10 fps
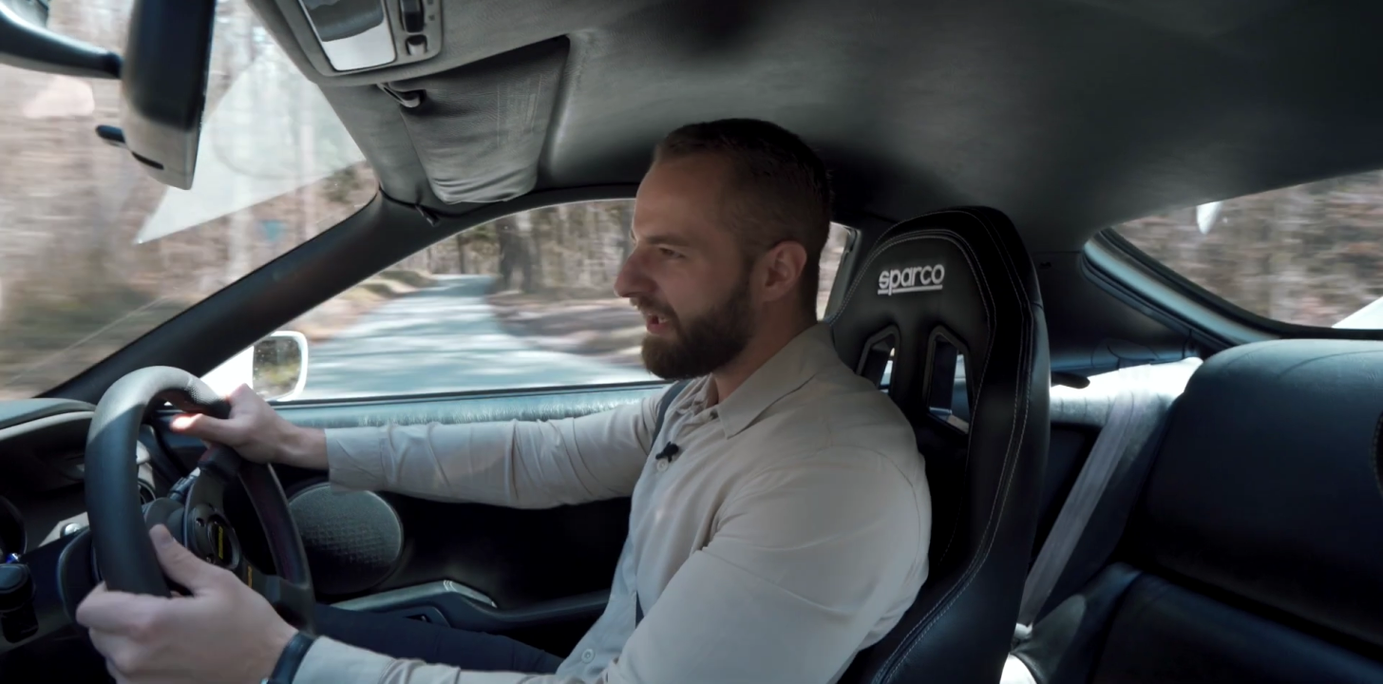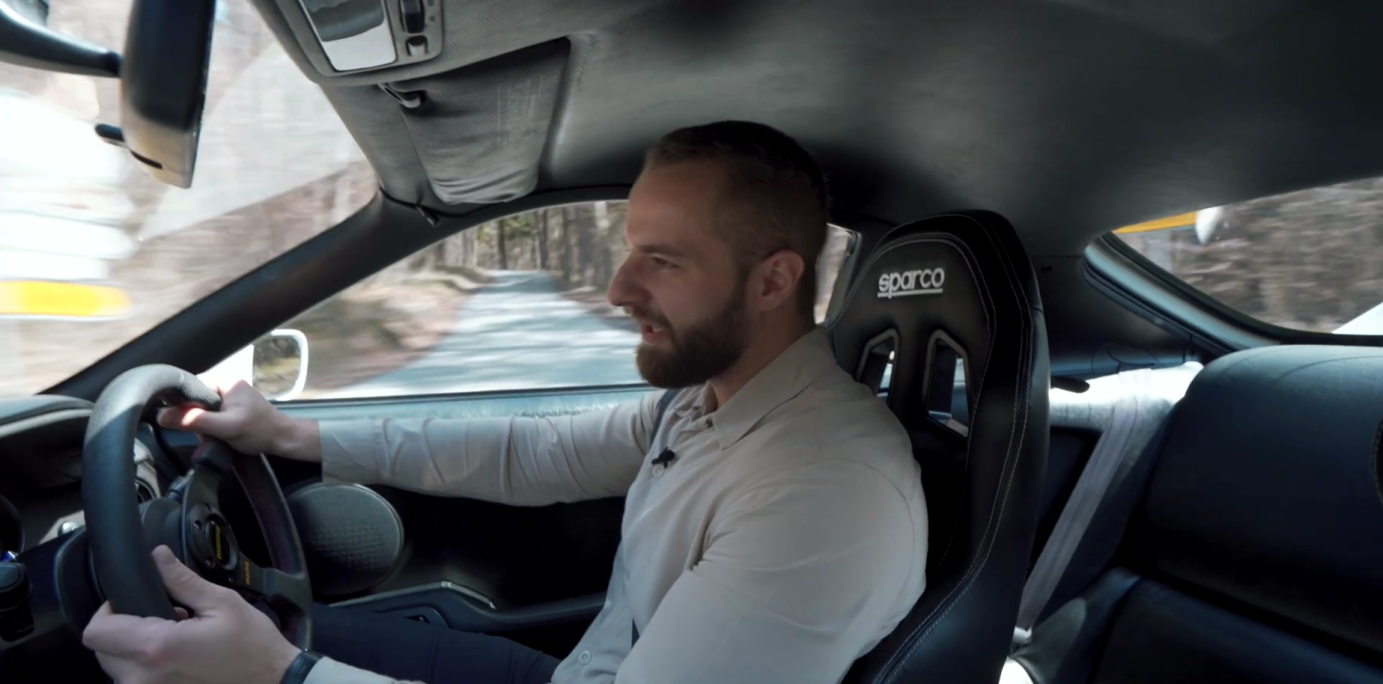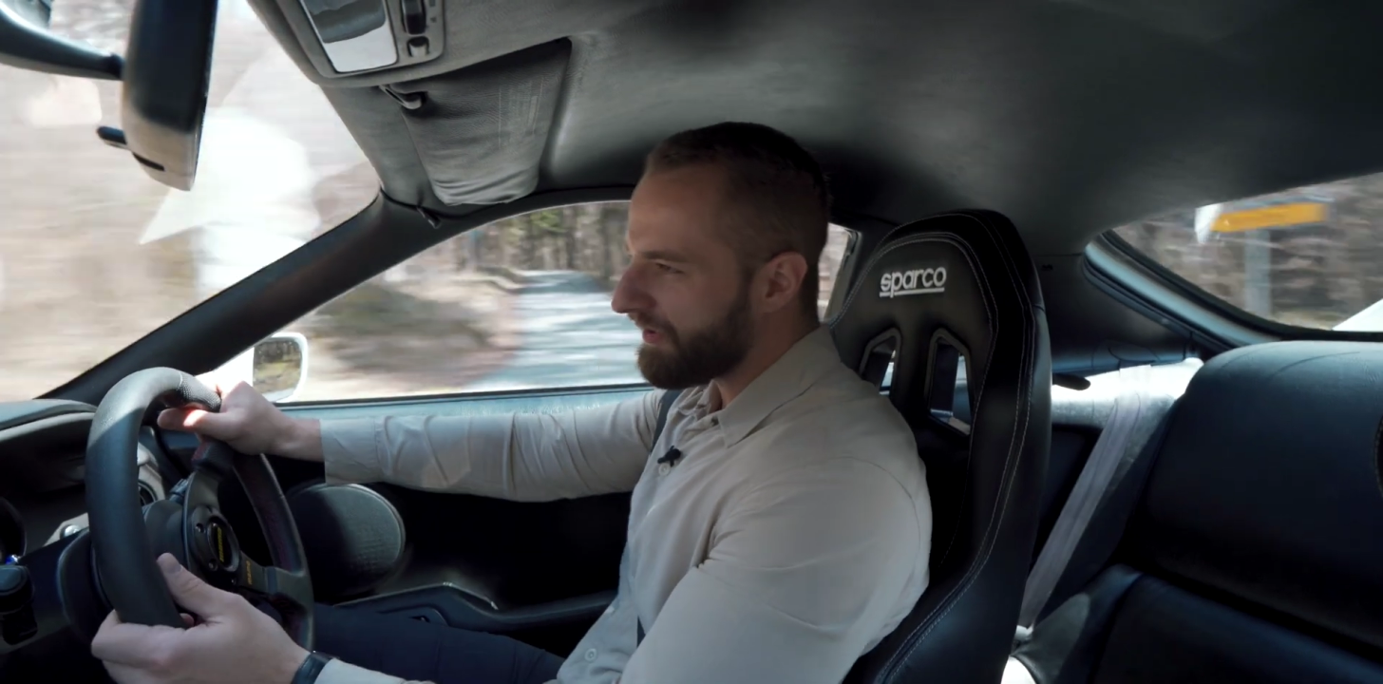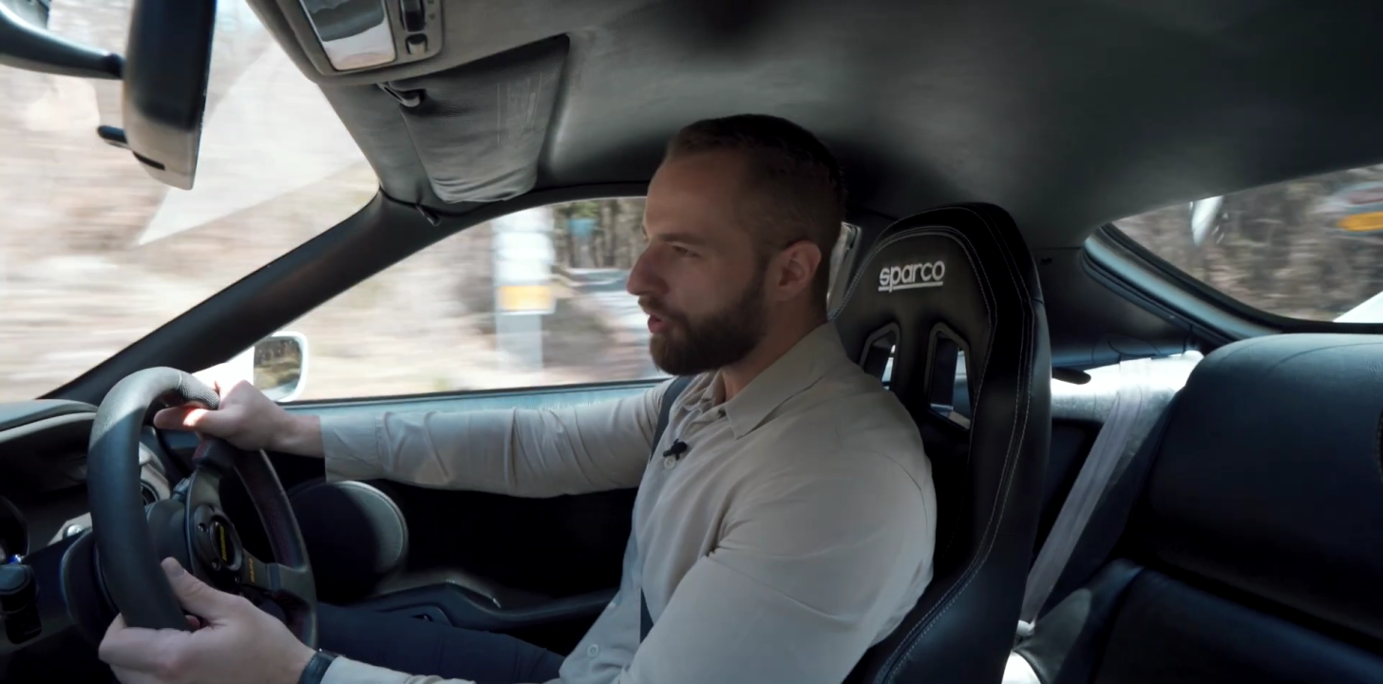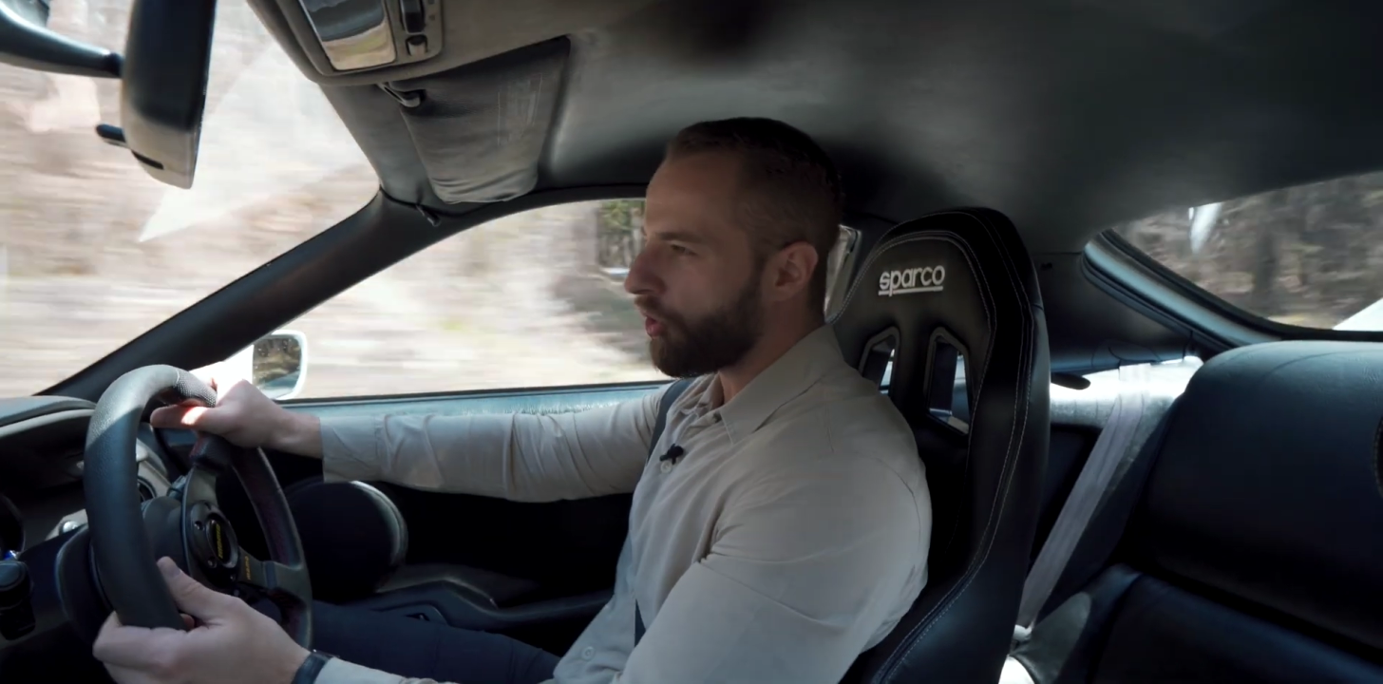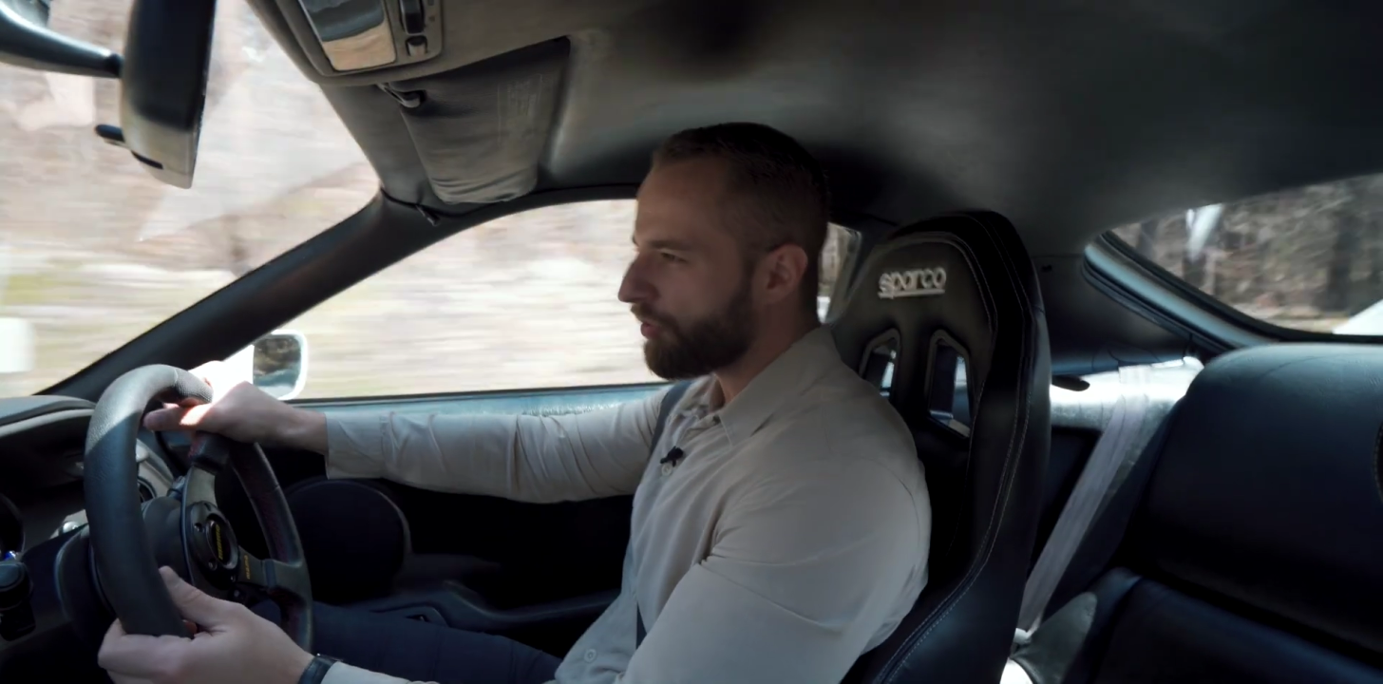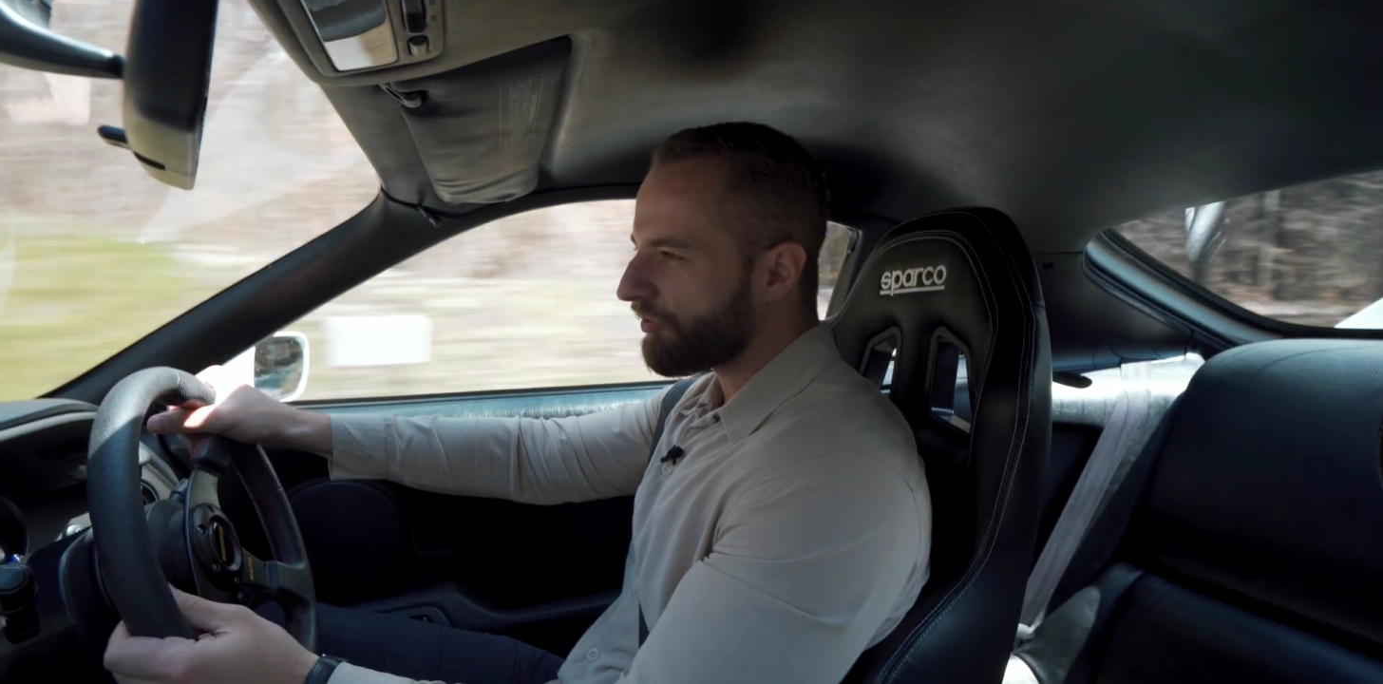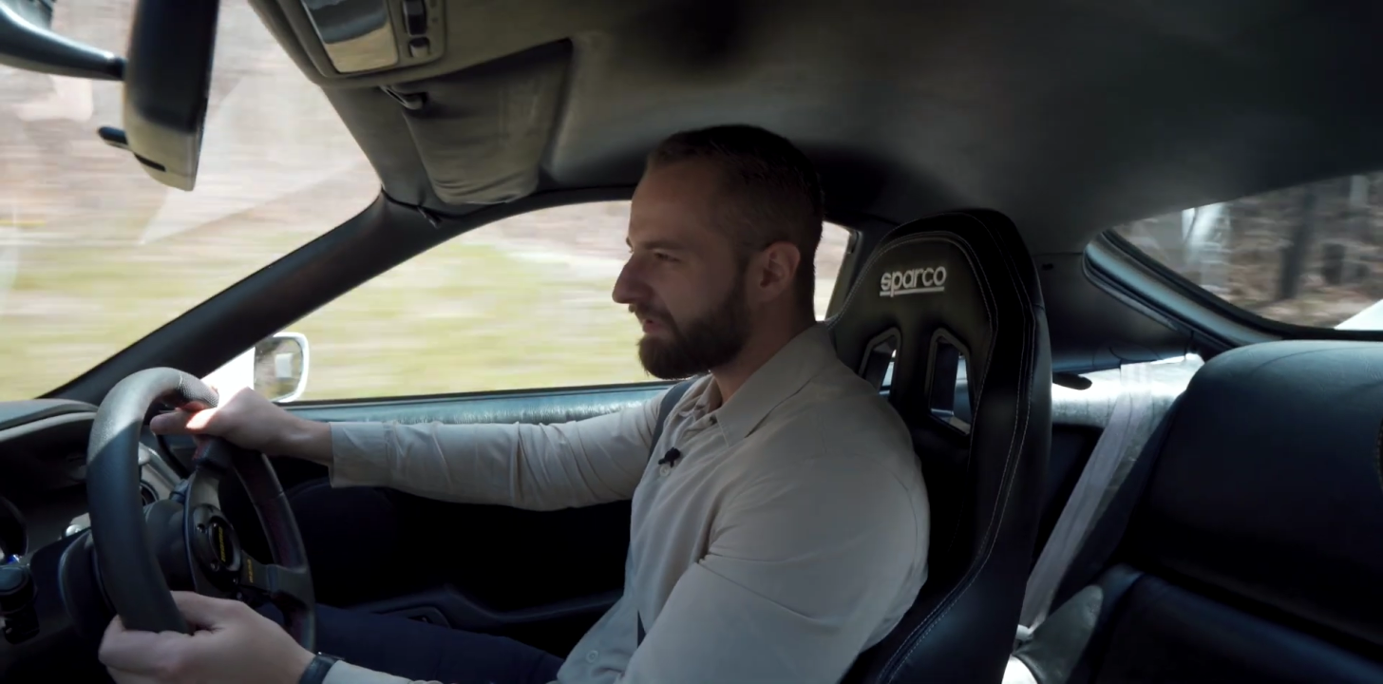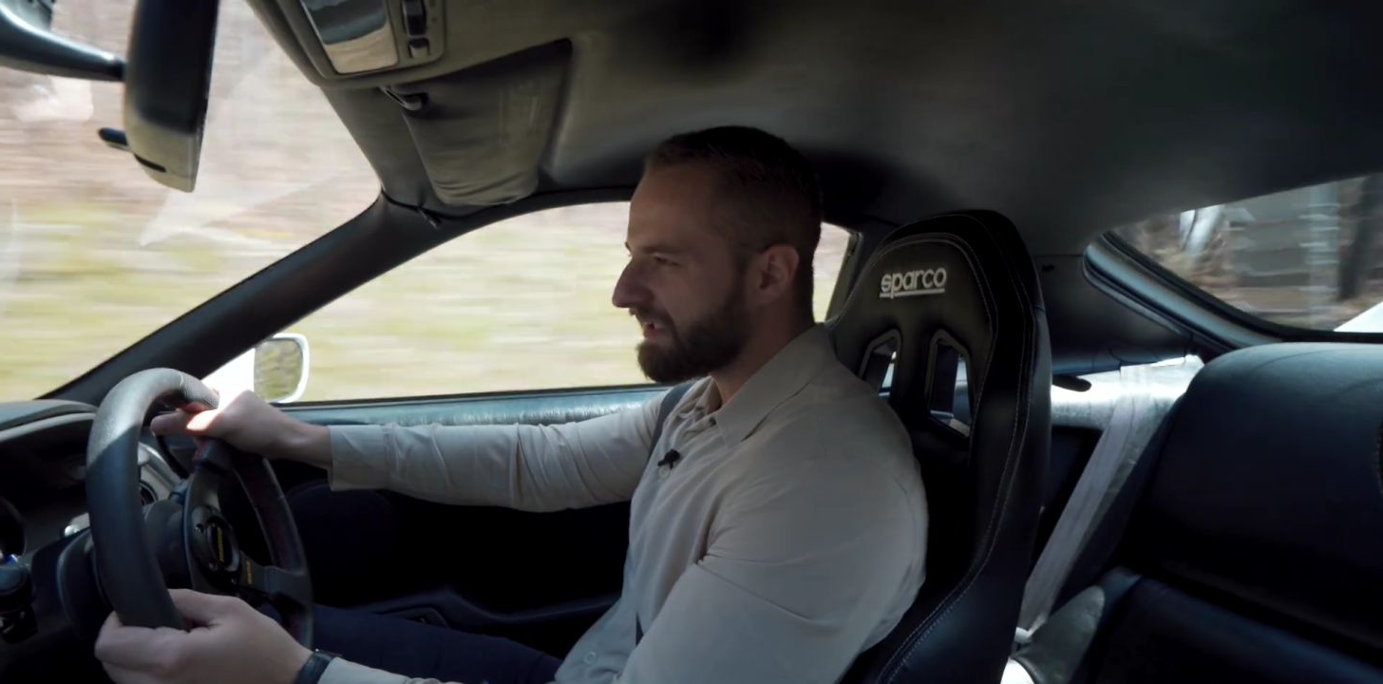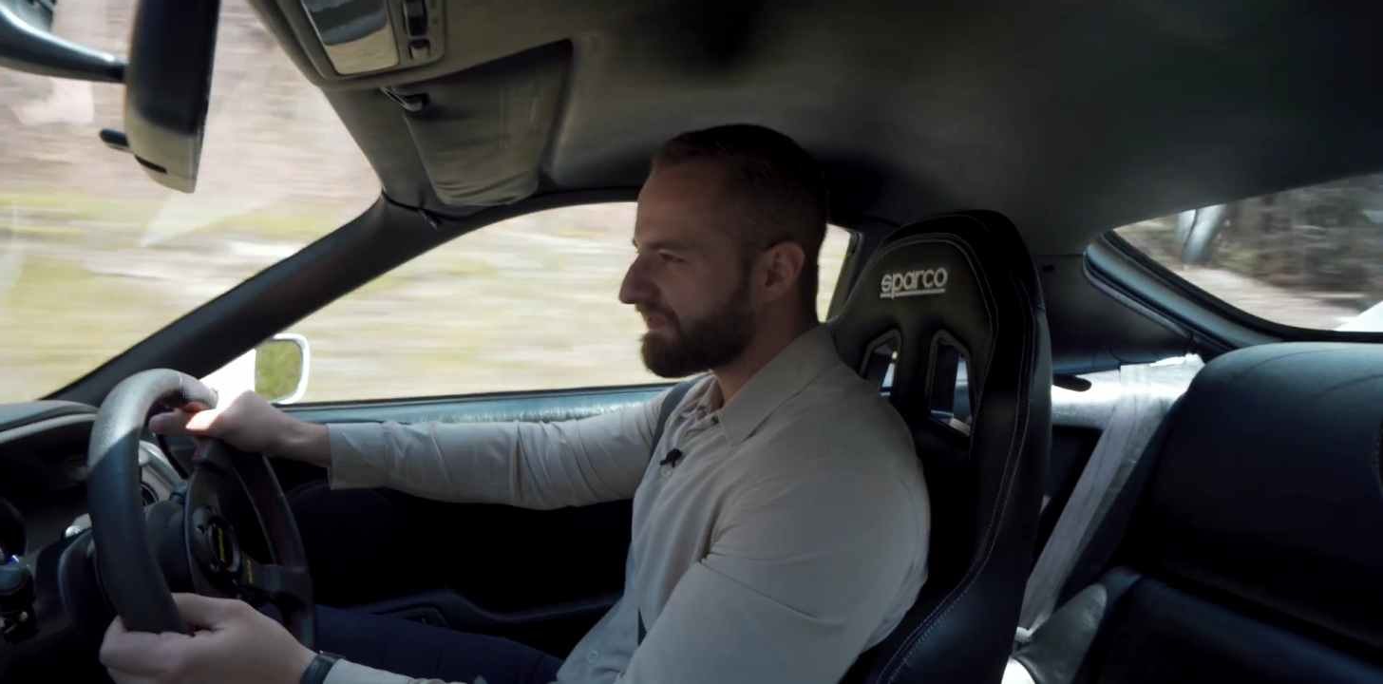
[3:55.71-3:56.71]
and the cornering